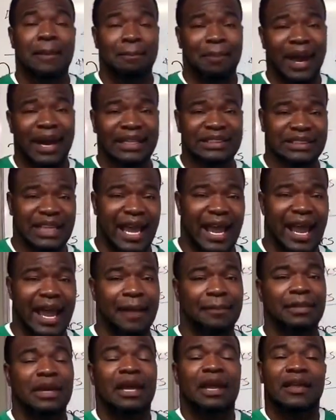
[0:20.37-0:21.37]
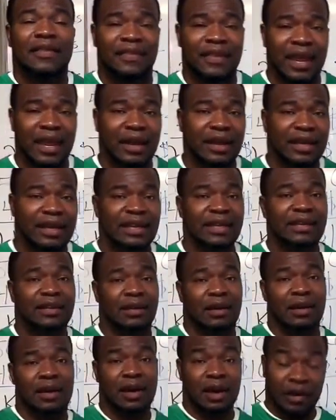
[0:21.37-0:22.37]
by the time they are
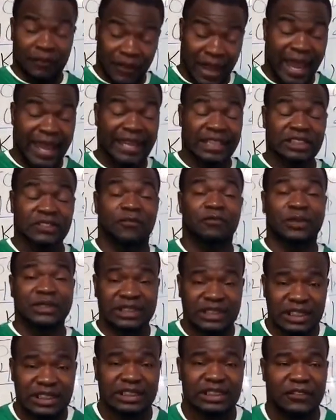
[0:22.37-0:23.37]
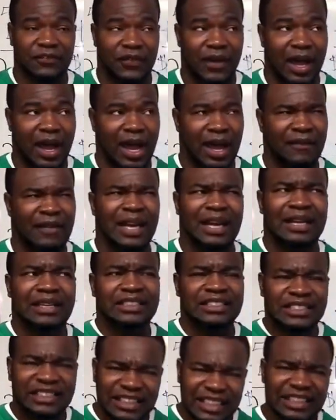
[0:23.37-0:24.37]
uh, of age 65,
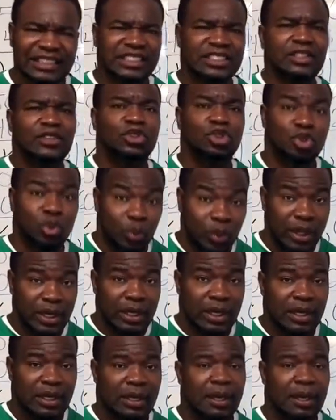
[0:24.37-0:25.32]
63%